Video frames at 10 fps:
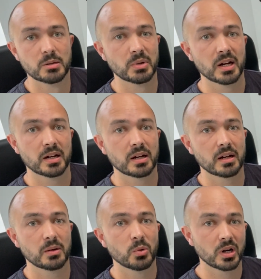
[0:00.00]
But
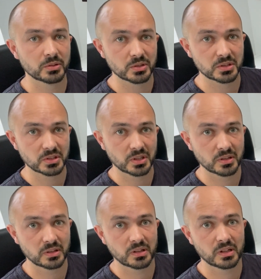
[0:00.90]
what I'll do is
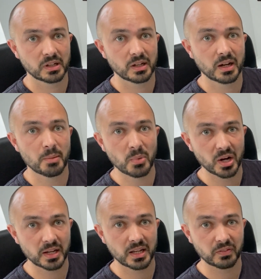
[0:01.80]
I
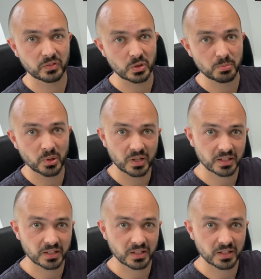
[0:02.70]
might, if you put